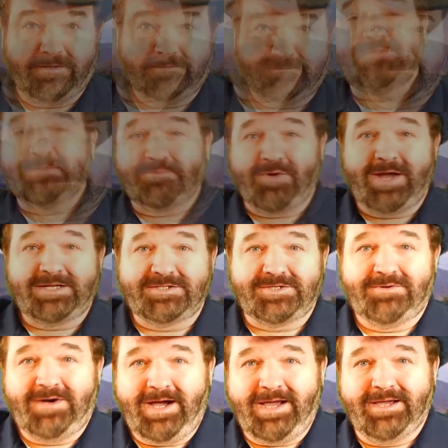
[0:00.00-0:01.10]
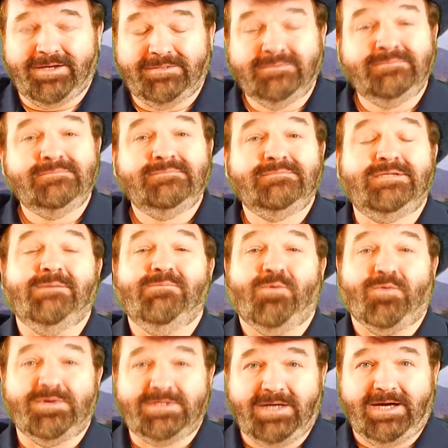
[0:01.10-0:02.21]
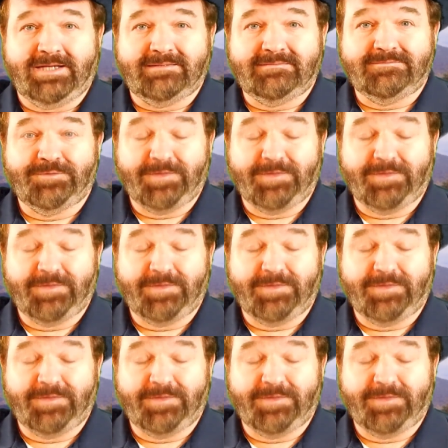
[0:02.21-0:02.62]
Teams that practice Ohio get more done